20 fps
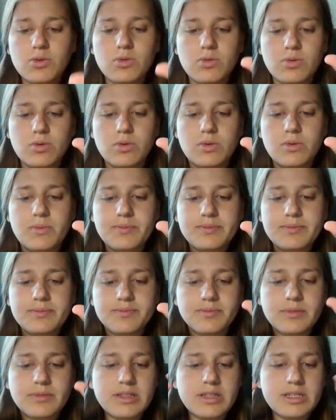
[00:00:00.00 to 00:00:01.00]

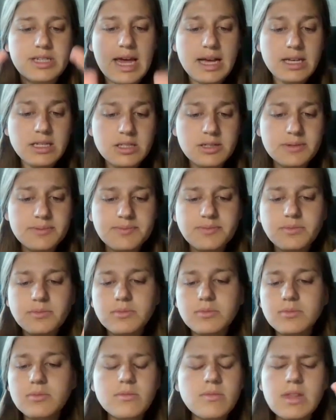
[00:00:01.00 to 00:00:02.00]
the text,
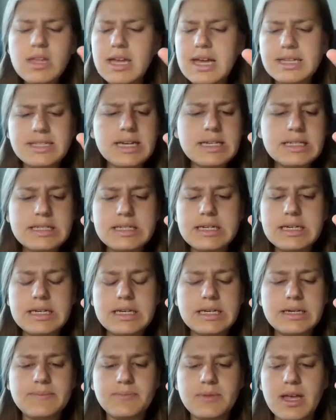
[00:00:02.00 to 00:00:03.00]

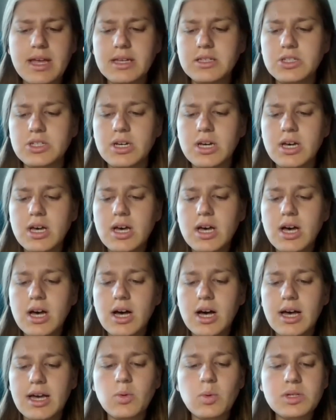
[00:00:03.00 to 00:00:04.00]
and
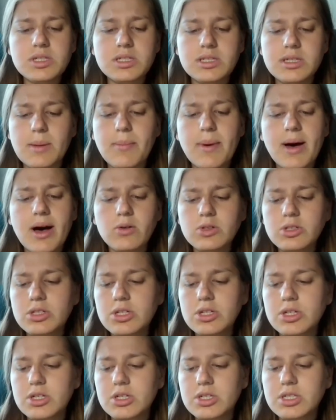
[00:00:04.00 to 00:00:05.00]
it was about
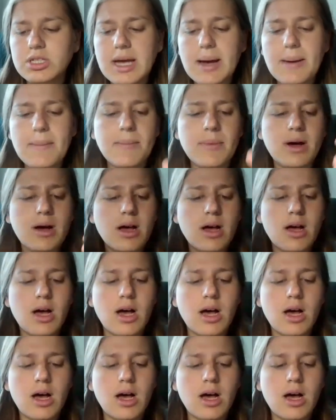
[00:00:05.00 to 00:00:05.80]
some